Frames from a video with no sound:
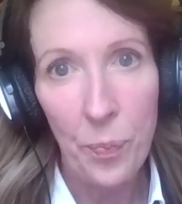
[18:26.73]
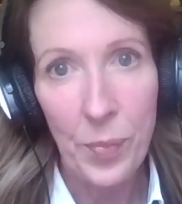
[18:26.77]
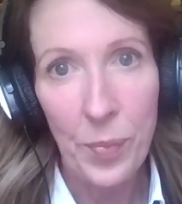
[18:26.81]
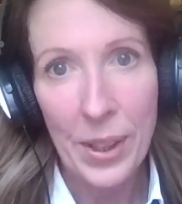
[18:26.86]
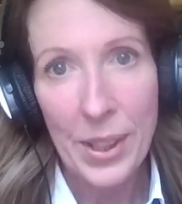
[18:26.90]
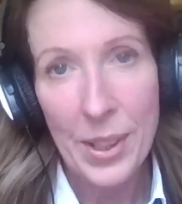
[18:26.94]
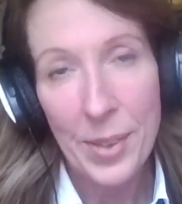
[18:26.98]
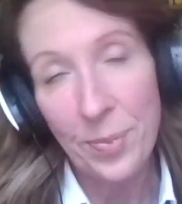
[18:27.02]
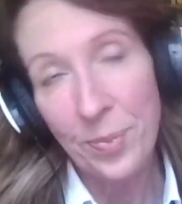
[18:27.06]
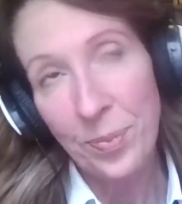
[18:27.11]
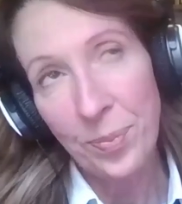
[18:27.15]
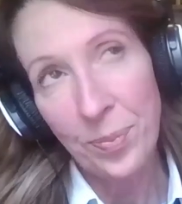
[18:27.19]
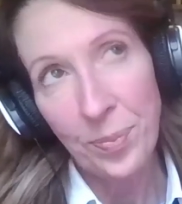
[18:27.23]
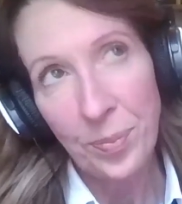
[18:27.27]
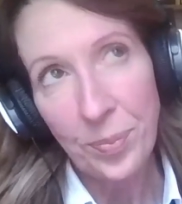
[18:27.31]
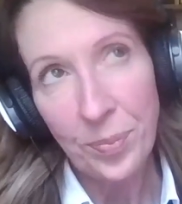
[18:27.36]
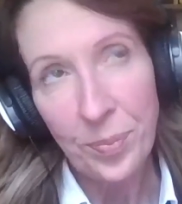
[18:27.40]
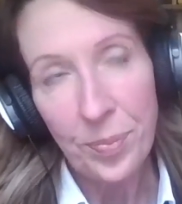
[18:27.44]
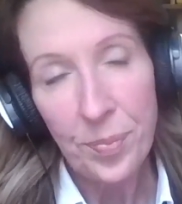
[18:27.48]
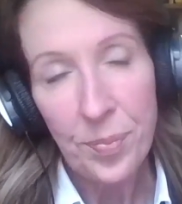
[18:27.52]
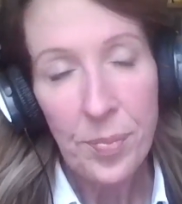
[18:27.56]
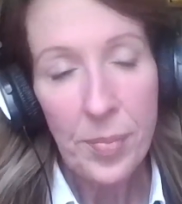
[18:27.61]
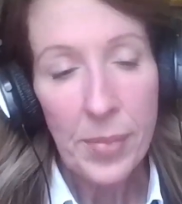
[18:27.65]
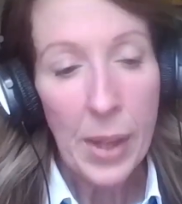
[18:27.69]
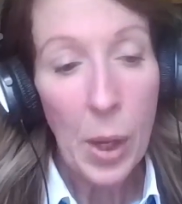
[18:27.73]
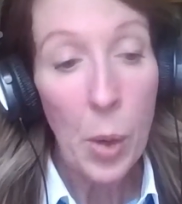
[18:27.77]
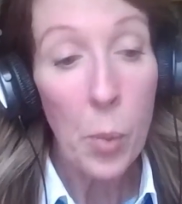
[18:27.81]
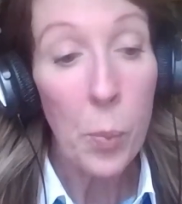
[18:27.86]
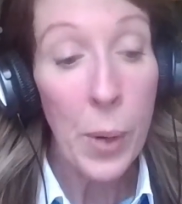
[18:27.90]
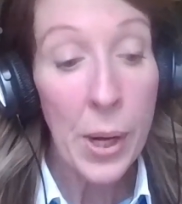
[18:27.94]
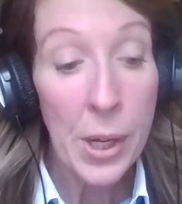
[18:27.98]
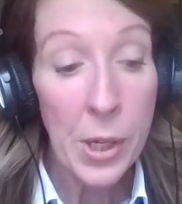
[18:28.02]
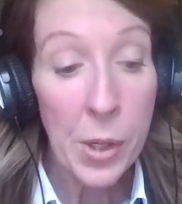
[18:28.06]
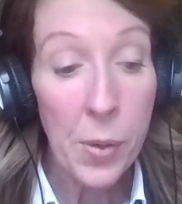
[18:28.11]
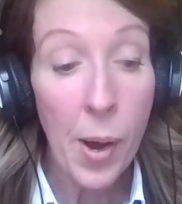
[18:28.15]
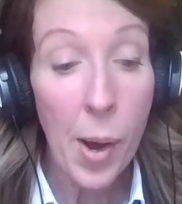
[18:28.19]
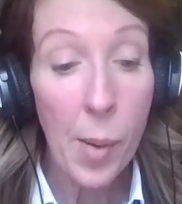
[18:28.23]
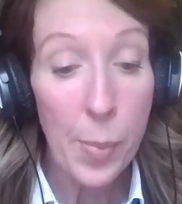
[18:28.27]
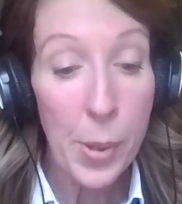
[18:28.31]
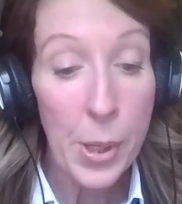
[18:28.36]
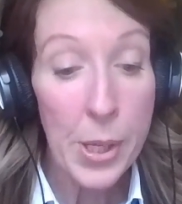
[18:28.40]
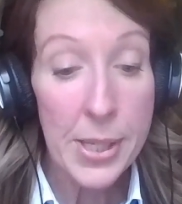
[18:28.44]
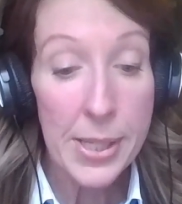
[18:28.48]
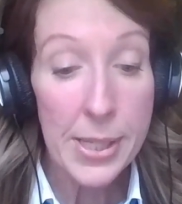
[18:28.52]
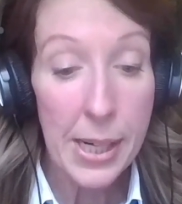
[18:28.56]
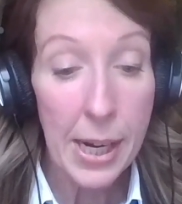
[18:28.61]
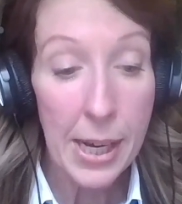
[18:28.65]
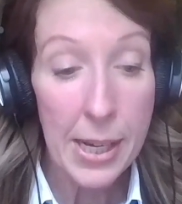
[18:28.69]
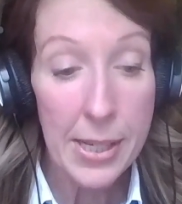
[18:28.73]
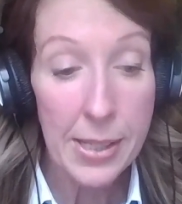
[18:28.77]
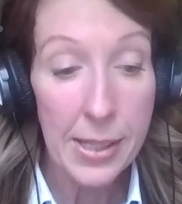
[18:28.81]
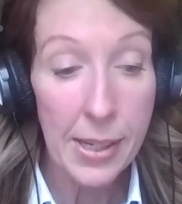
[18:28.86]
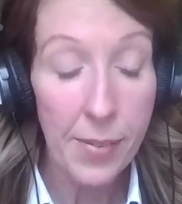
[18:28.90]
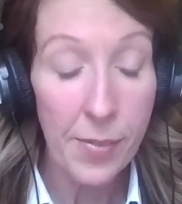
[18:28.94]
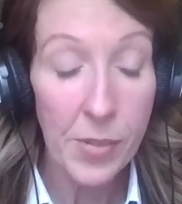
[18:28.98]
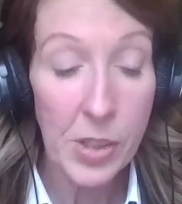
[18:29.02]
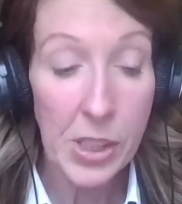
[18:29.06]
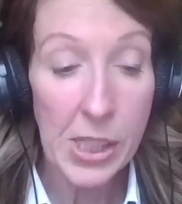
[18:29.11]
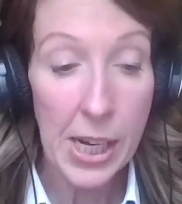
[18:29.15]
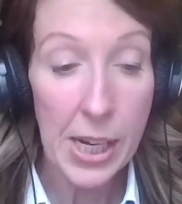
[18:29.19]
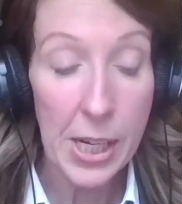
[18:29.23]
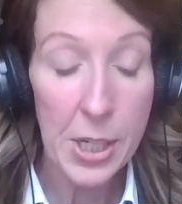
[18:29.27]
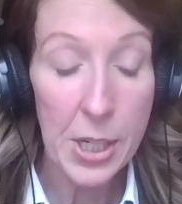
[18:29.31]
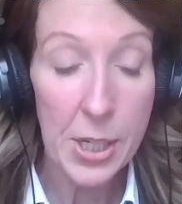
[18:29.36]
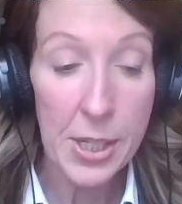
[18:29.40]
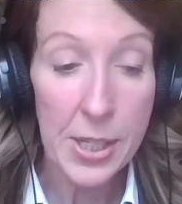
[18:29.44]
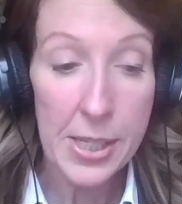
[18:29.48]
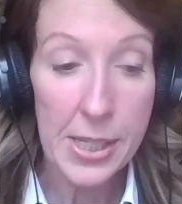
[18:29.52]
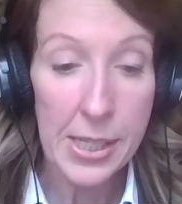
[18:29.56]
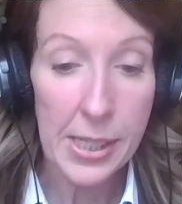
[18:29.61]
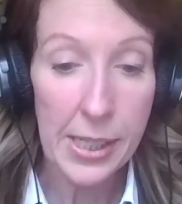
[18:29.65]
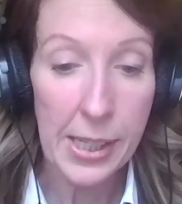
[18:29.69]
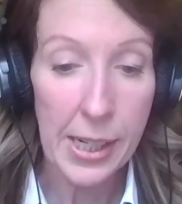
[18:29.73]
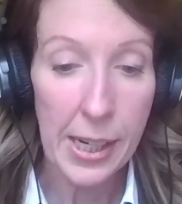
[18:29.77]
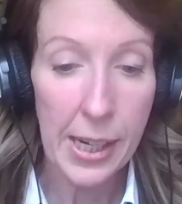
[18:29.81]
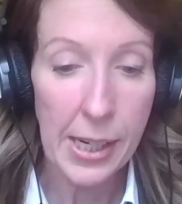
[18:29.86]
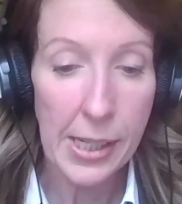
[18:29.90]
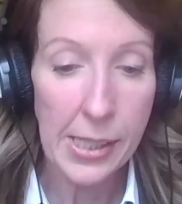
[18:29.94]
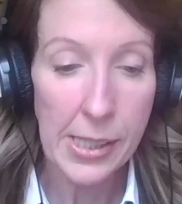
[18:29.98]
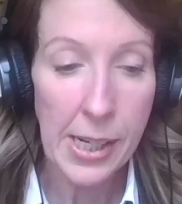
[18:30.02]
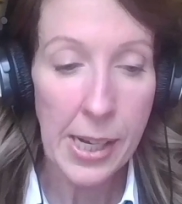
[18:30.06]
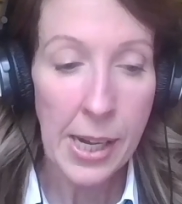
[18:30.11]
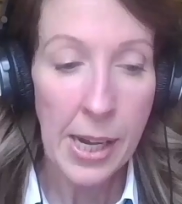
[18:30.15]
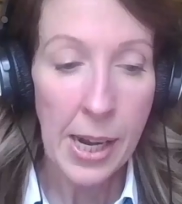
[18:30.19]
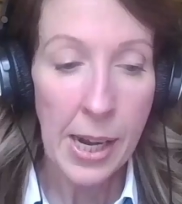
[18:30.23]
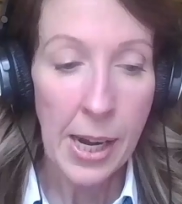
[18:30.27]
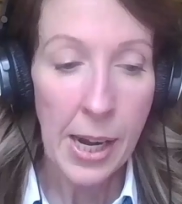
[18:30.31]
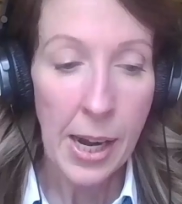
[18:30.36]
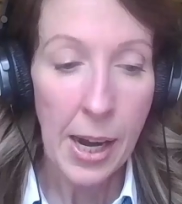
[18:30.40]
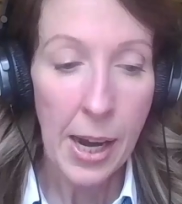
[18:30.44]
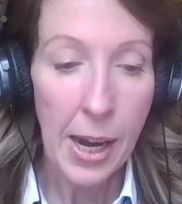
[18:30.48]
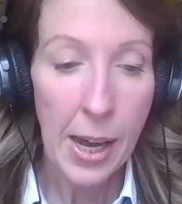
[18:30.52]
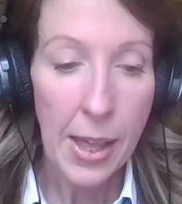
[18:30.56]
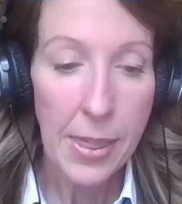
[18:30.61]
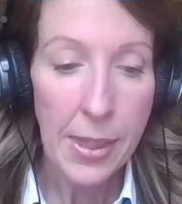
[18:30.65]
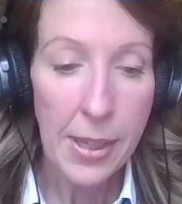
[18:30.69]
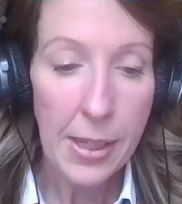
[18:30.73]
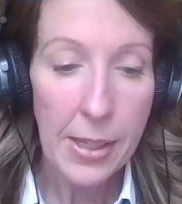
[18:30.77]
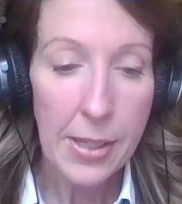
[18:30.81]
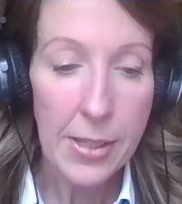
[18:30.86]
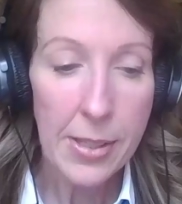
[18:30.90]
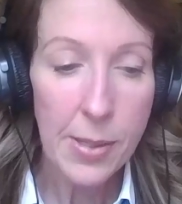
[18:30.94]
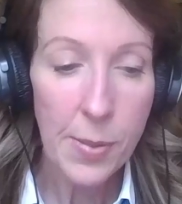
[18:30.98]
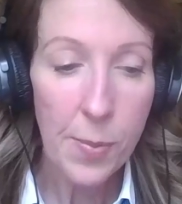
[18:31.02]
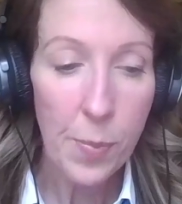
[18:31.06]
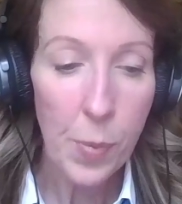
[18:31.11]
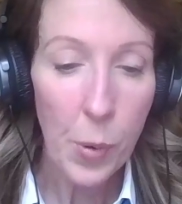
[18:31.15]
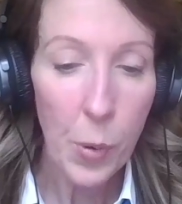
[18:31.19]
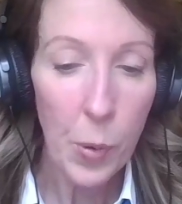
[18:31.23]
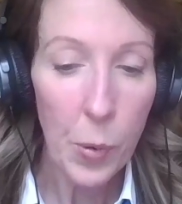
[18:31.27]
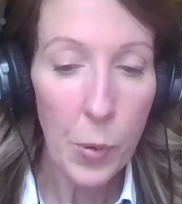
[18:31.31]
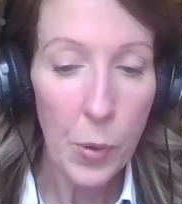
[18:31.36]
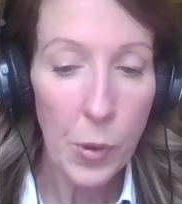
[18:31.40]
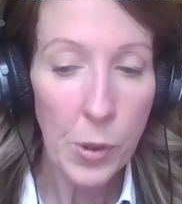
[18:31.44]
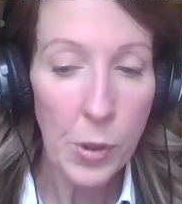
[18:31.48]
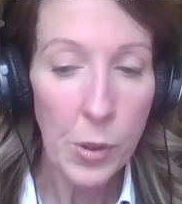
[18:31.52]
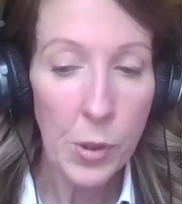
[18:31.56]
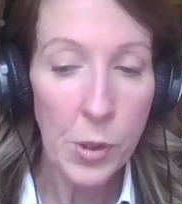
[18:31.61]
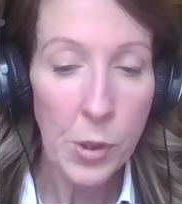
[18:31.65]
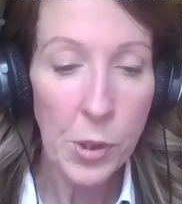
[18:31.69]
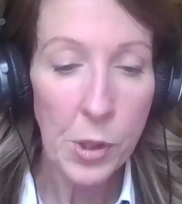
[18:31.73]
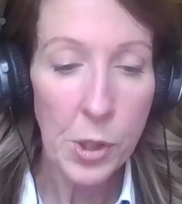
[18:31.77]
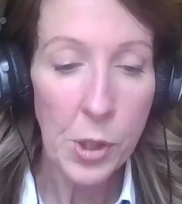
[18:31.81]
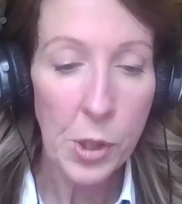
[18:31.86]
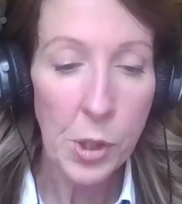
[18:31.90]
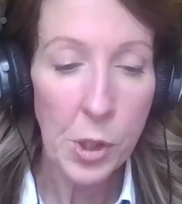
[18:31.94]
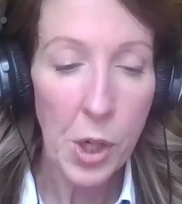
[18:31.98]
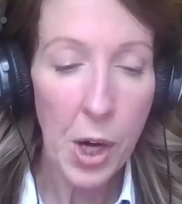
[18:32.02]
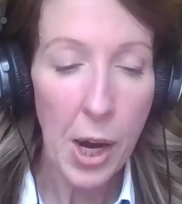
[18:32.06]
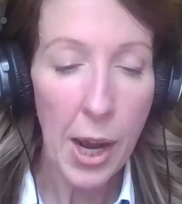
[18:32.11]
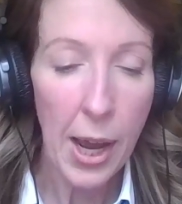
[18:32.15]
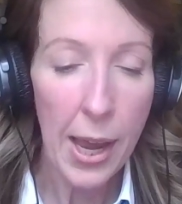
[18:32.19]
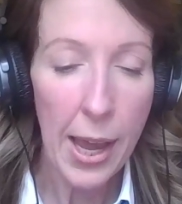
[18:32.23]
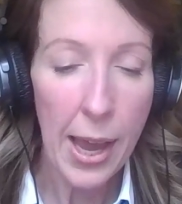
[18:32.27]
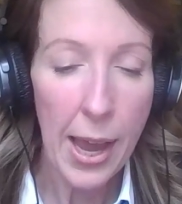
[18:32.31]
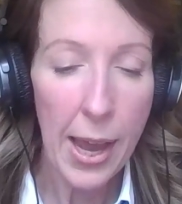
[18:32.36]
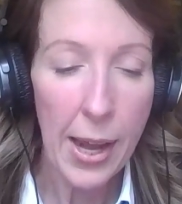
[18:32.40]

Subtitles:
But when you are personalizing invitations to connect, I think it's important to try